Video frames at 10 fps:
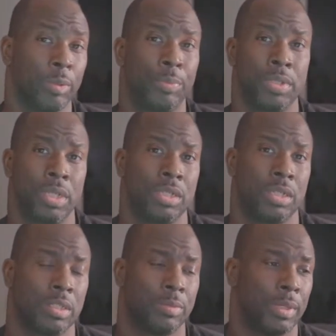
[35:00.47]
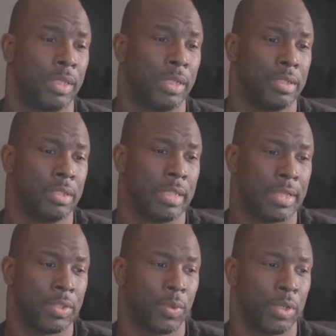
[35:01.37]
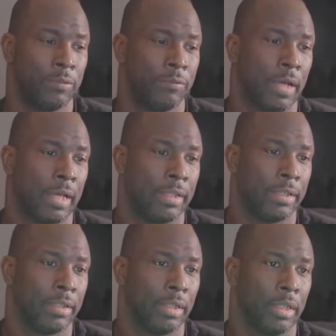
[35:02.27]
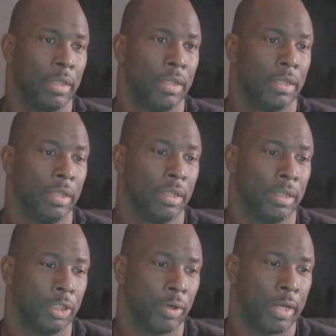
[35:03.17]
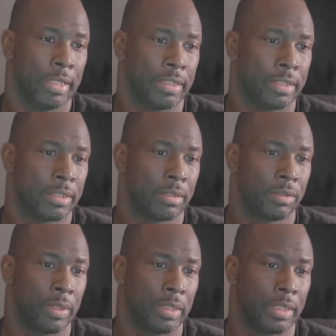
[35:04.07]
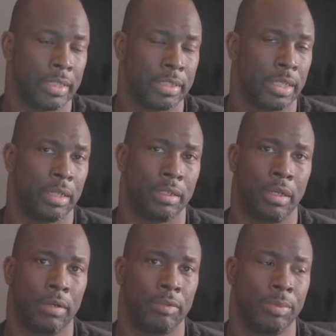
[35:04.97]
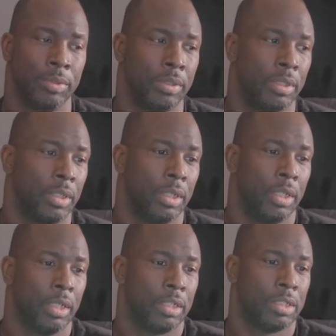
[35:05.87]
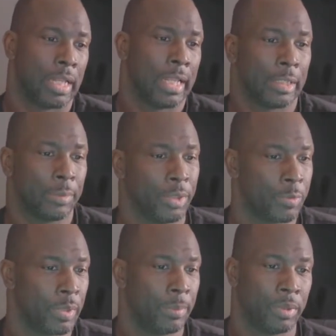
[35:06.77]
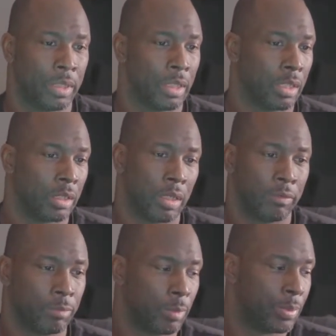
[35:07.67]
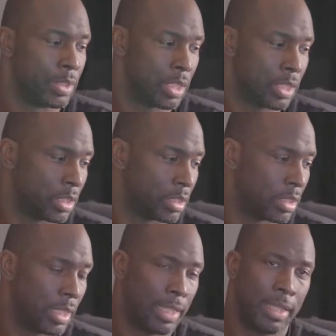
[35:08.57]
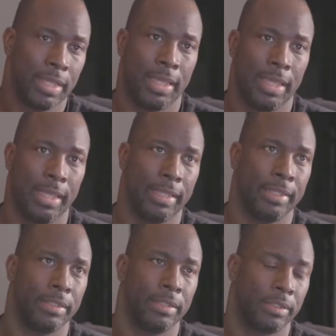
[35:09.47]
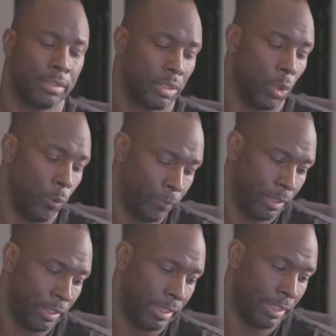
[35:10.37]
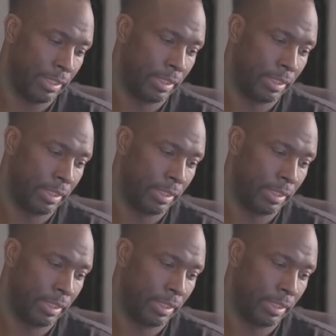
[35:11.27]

positions because that's where you find uh, greatness when things get uncomfortable. So I like to push people into uncomfortable positions, and hopefully